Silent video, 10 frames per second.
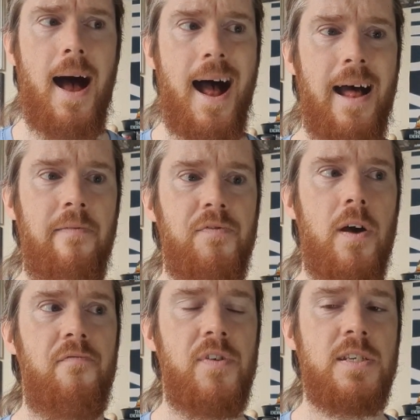and
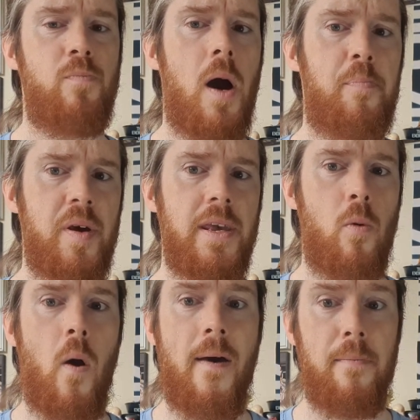this might be
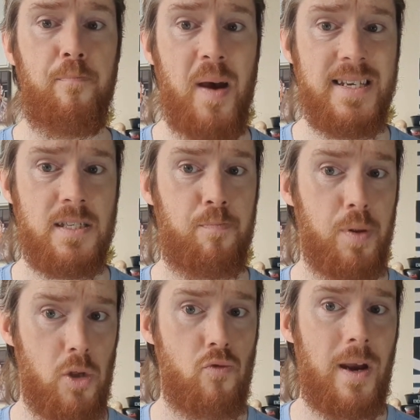one of the best
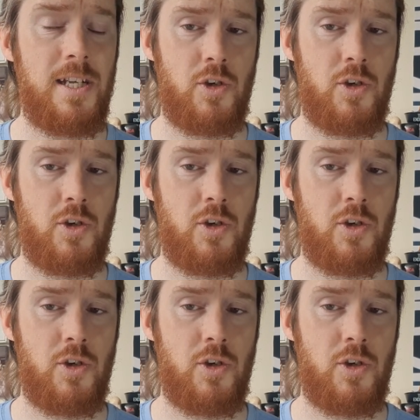Blu-ray